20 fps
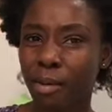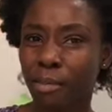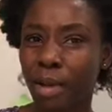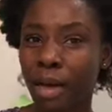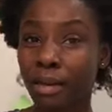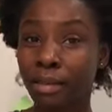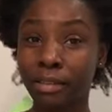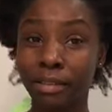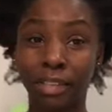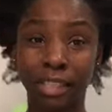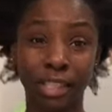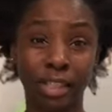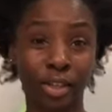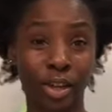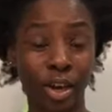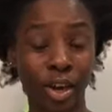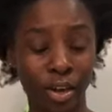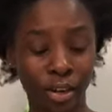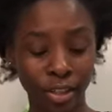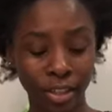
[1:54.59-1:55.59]
oh, this
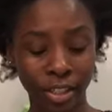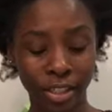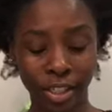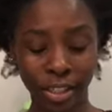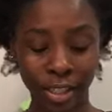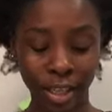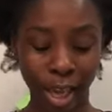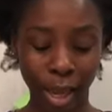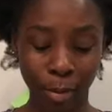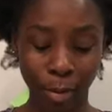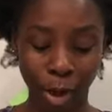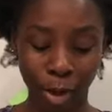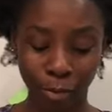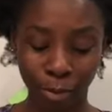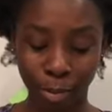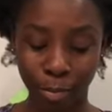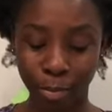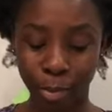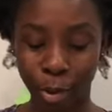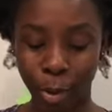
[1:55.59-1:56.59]
girl, she just came out
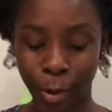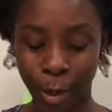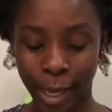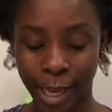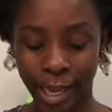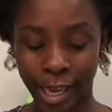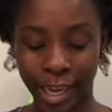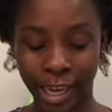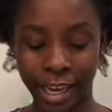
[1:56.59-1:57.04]
from nowhere